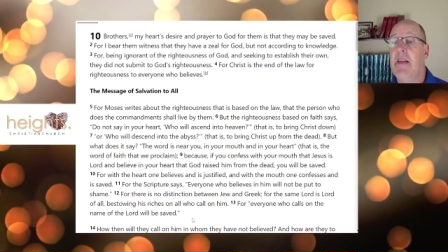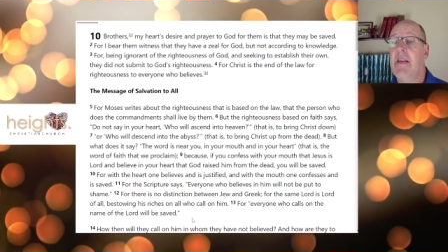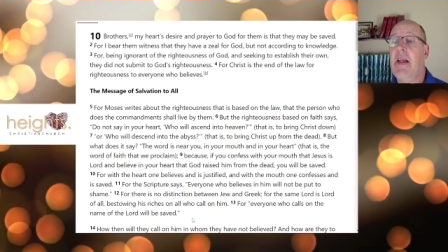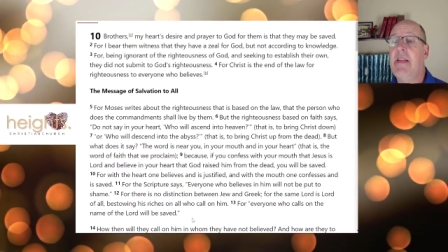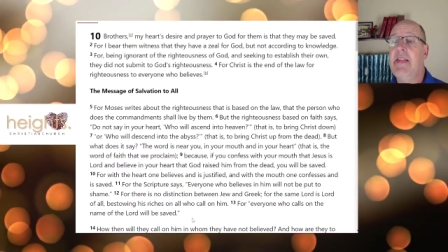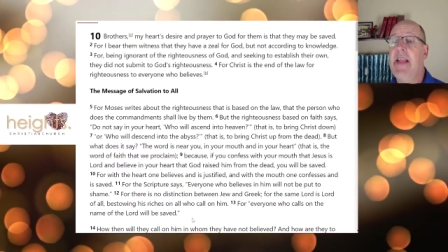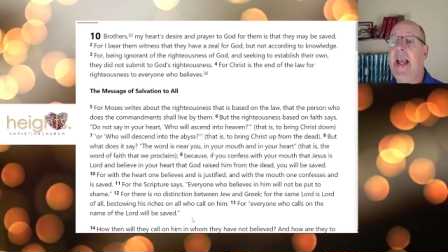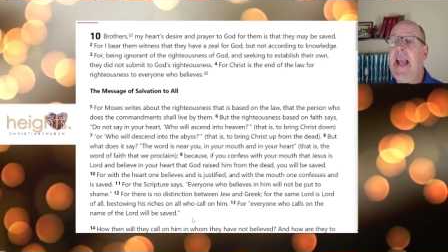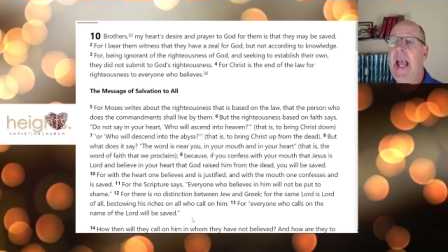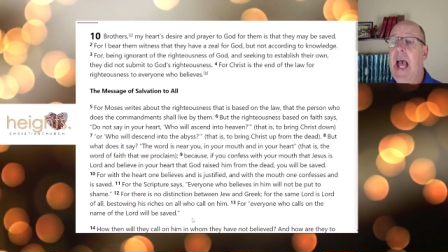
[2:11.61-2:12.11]

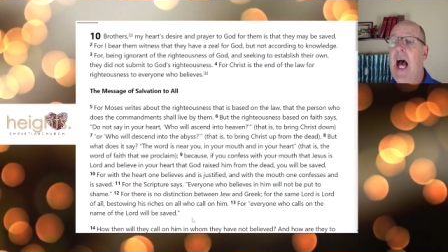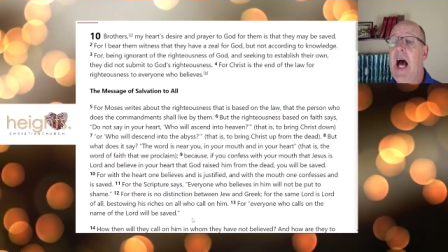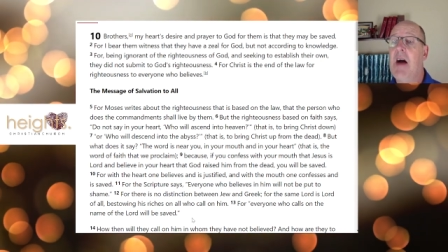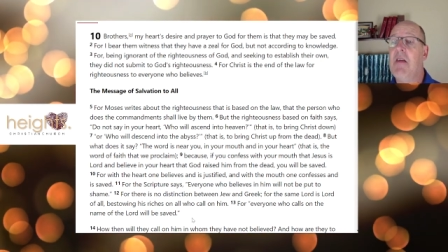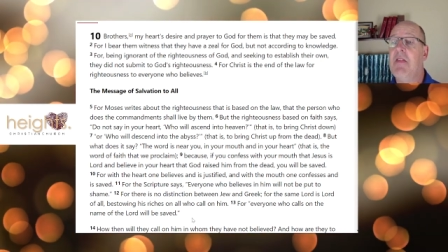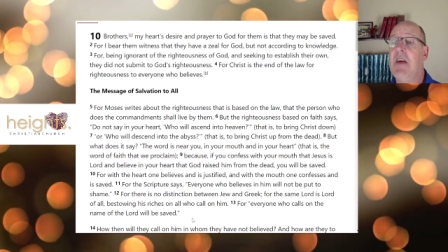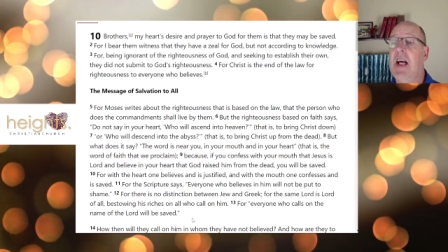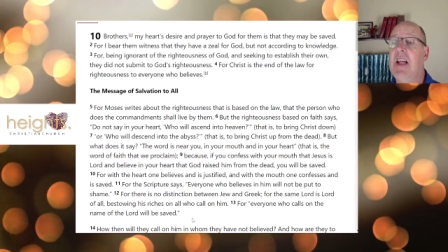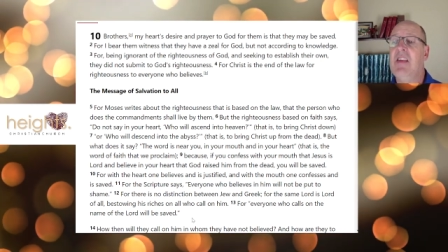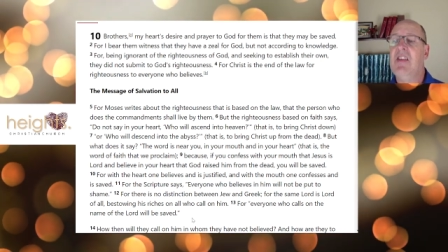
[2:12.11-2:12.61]
that they
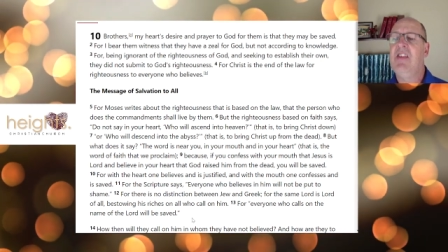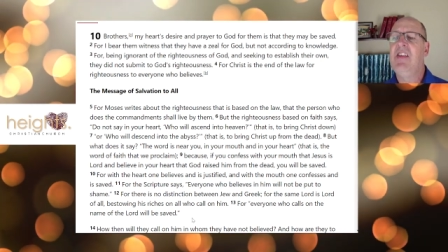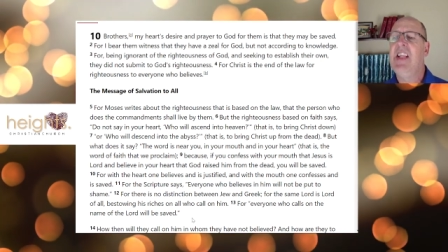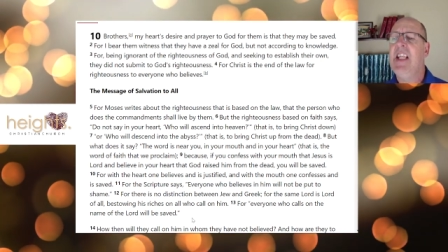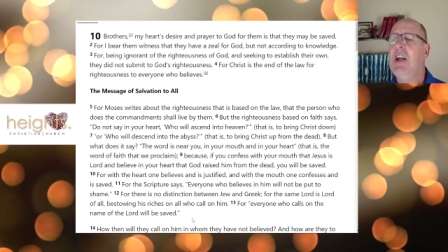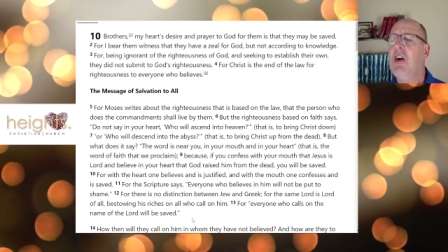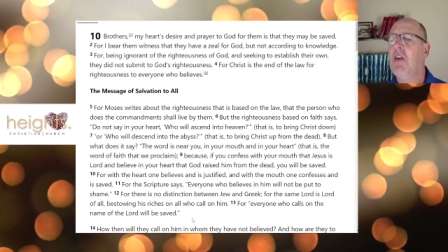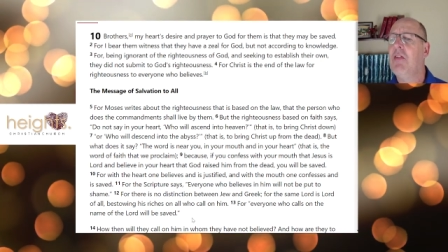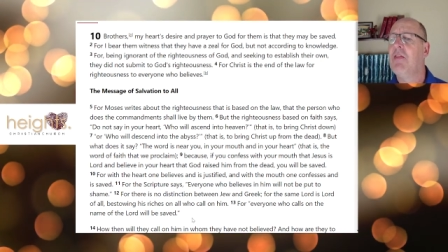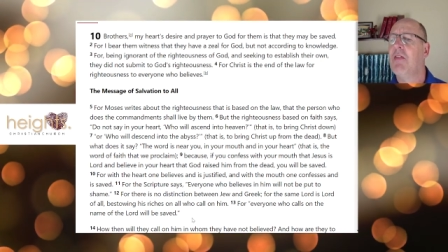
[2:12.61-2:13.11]
have a
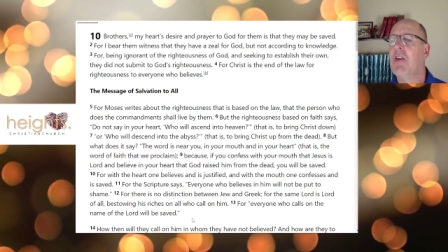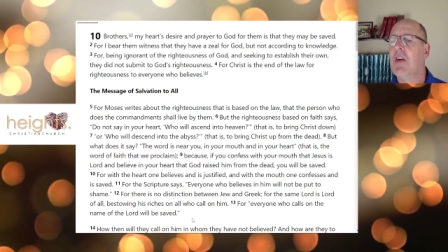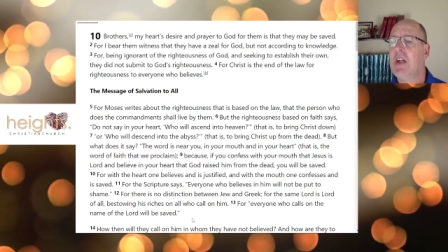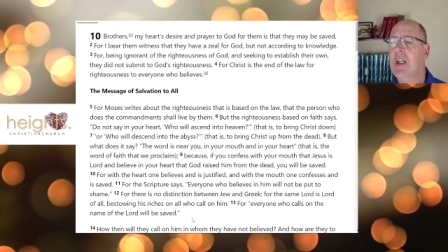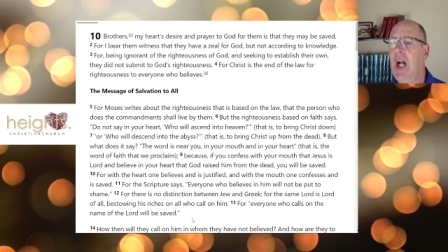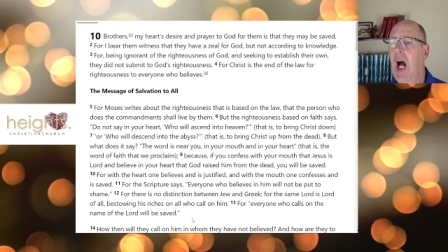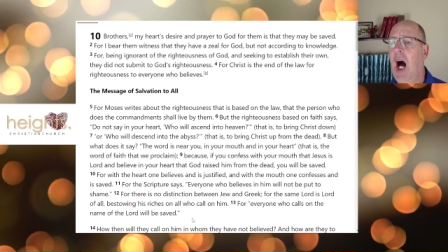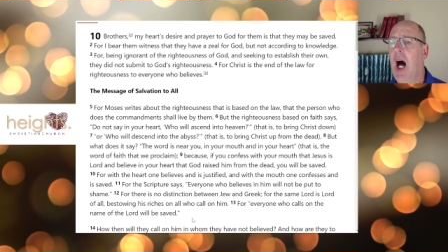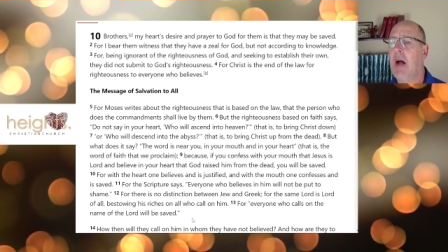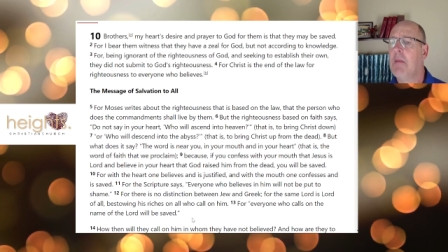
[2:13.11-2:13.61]
zeal for
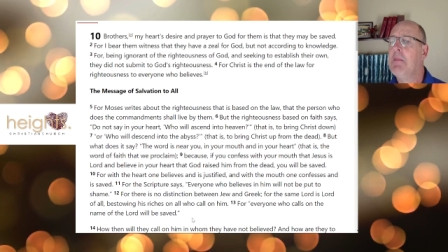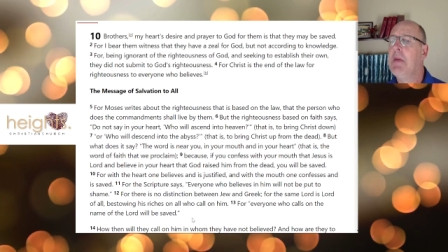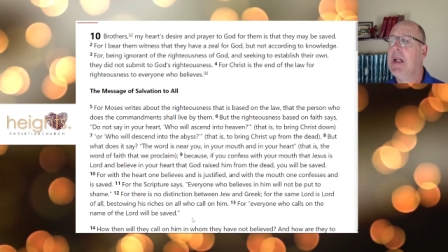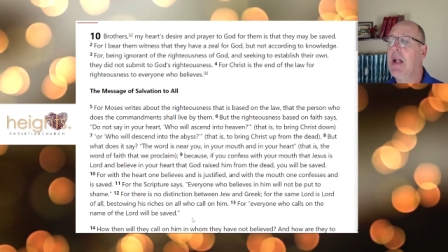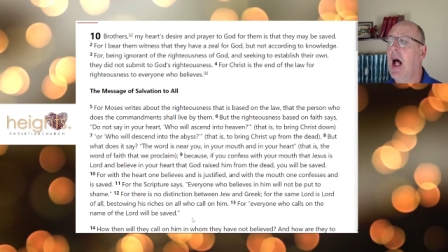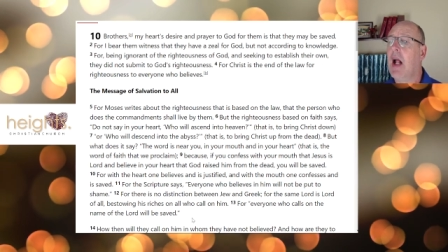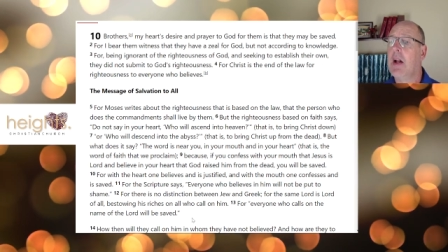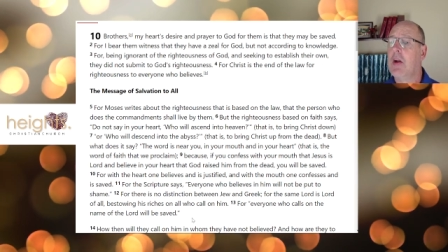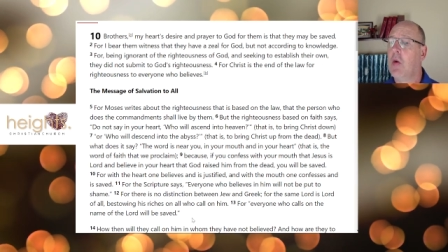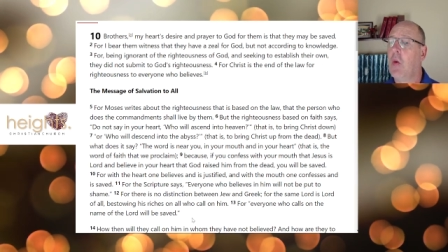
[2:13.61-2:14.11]
God, but
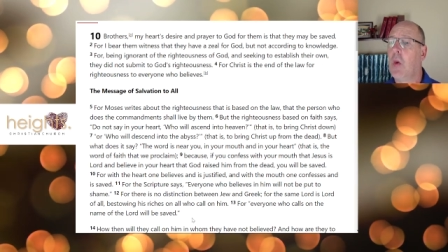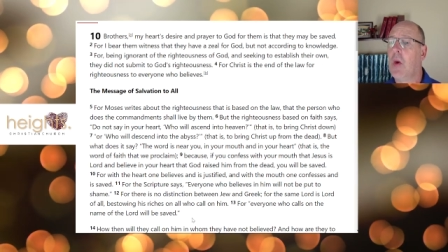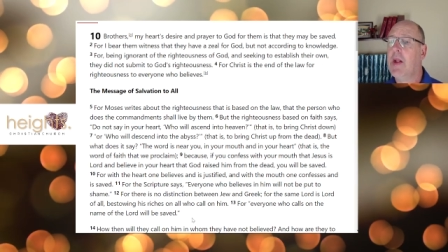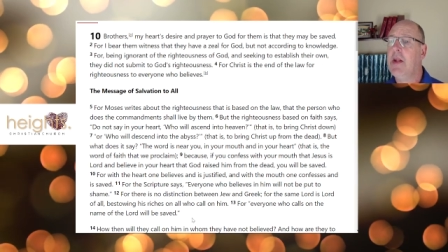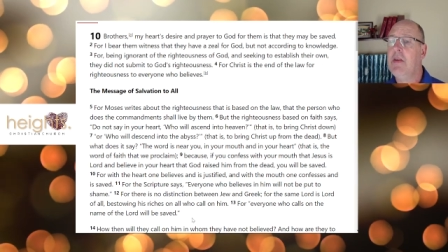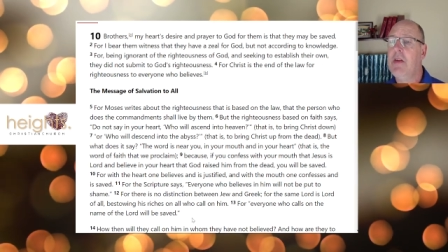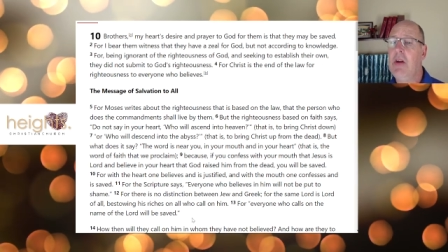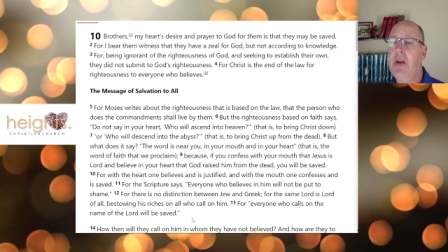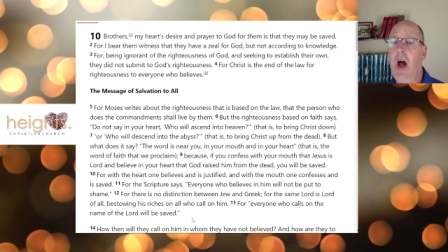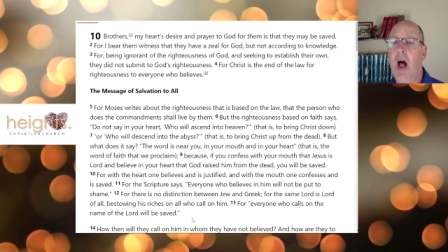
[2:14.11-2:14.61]
not
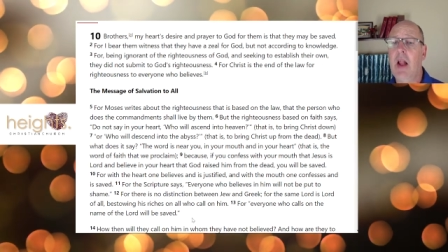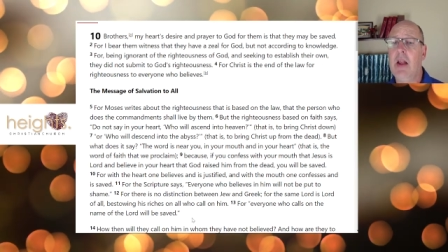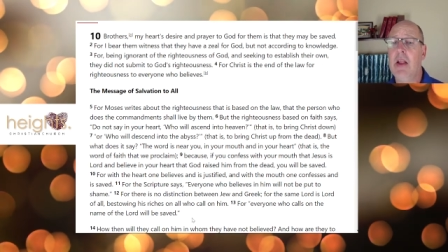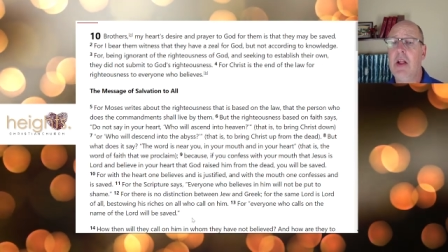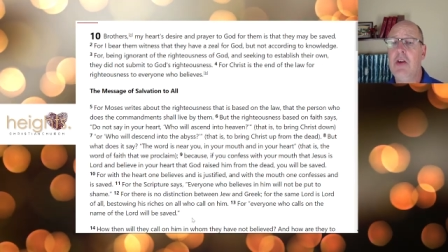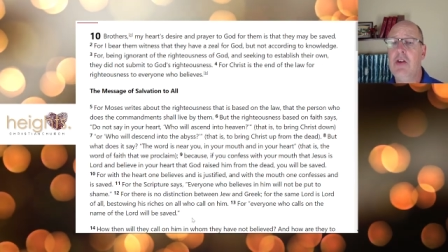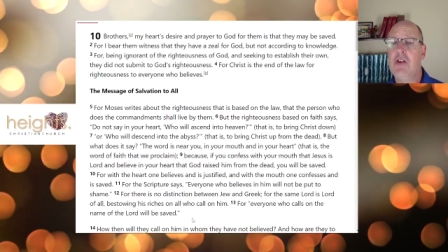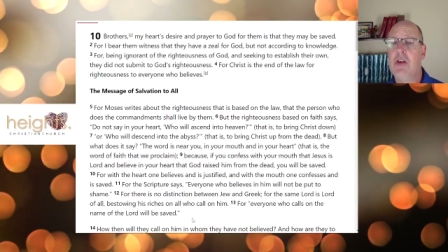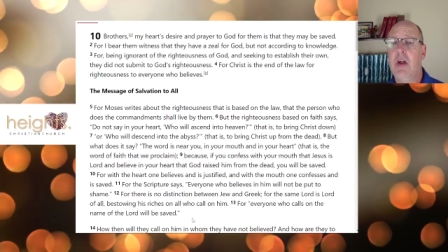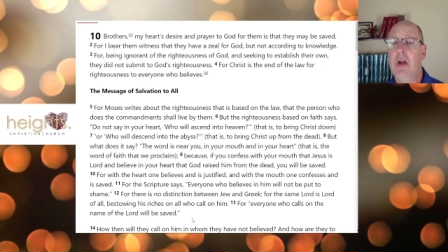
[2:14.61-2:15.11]
according to
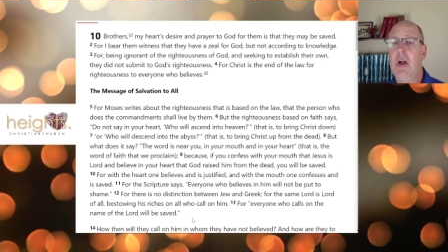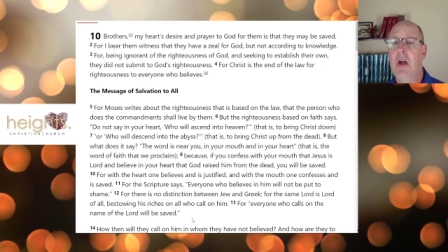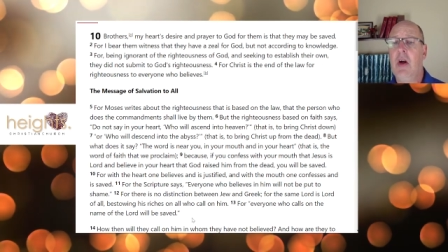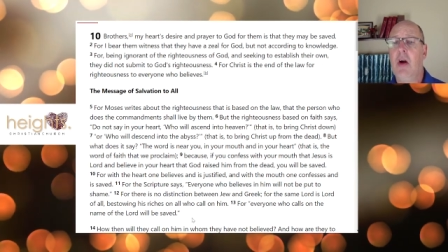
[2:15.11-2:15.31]
knowledge.